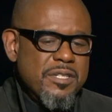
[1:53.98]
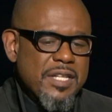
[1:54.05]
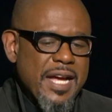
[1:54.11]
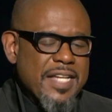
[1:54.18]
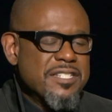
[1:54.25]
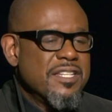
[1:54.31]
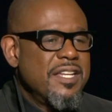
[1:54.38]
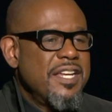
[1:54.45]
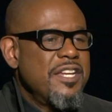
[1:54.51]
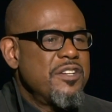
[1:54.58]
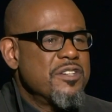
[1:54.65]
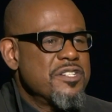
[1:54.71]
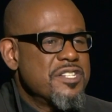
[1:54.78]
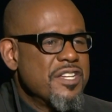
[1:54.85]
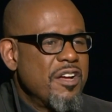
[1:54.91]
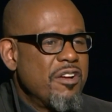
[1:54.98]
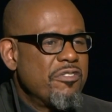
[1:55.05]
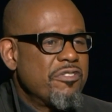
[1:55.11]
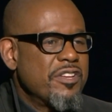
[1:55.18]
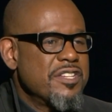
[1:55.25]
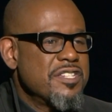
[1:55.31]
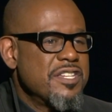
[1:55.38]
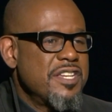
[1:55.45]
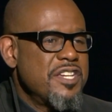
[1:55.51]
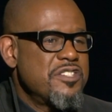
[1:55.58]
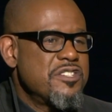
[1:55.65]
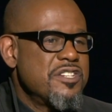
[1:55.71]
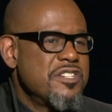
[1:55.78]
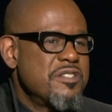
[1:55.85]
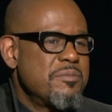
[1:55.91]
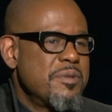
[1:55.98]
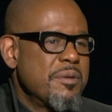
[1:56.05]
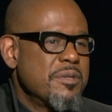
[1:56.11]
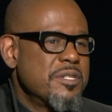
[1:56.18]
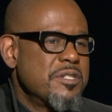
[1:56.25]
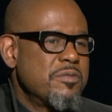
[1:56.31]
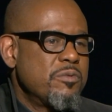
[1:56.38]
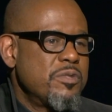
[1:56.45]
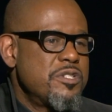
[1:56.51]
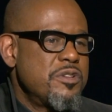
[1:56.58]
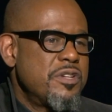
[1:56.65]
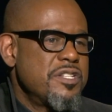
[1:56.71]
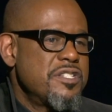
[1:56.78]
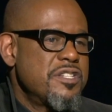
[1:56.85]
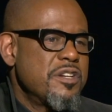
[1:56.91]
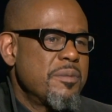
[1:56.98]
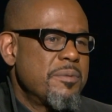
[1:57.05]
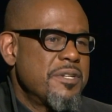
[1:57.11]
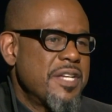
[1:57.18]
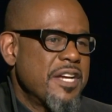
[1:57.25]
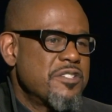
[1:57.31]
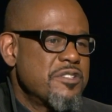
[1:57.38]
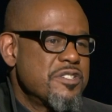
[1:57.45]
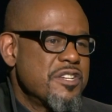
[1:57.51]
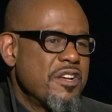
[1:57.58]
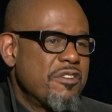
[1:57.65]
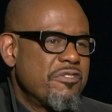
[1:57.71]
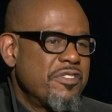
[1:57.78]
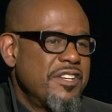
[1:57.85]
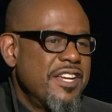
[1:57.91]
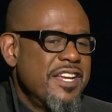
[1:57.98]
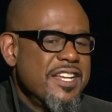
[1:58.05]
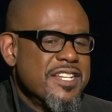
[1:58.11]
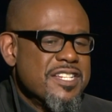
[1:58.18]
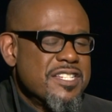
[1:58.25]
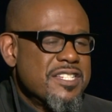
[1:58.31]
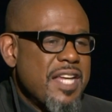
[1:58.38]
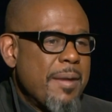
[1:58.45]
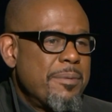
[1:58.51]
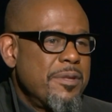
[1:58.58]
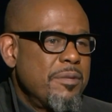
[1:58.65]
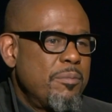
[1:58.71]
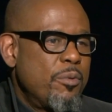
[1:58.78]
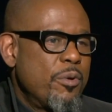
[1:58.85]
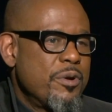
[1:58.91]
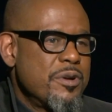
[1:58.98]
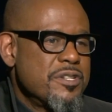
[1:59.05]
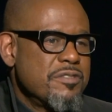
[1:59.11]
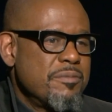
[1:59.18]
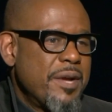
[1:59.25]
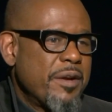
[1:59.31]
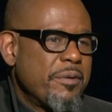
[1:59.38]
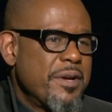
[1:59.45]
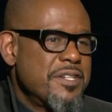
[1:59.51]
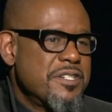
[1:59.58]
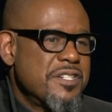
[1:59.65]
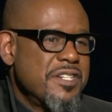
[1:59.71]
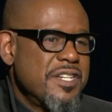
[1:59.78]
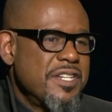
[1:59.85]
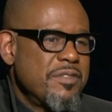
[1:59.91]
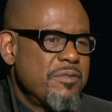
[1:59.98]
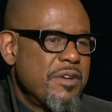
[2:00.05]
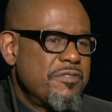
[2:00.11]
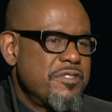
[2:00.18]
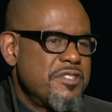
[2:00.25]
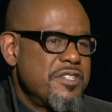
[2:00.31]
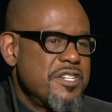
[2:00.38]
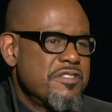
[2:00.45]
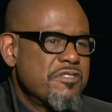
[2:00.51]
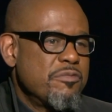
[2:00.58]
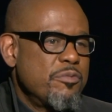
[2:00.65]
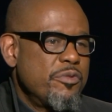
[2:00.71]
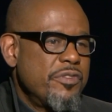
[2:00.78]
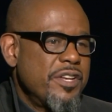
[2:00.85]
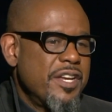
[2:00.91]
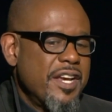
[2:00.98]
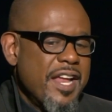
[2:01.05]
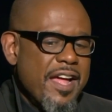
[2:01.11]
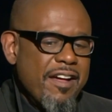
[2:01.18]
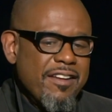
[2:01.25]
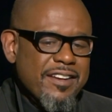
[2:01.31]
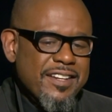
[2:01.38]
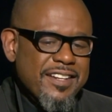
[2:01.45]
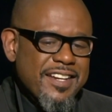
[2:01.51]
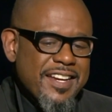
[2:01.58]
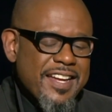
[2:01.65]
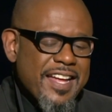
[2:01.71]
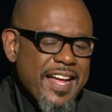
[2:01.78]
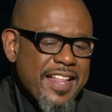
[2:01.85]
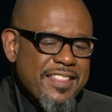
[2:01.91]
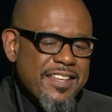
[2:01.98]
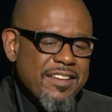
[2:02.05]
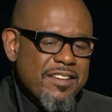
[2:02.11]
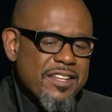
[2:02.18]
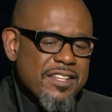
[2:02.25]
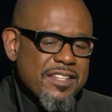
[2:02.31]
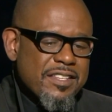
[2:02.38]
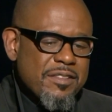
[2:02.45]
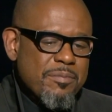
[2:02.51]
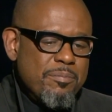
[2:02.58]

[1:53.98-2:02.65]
isolating yourself as a nation to be able to what you consider protect yourself and stopping the borders of migration and refugees from moving in and out and i think the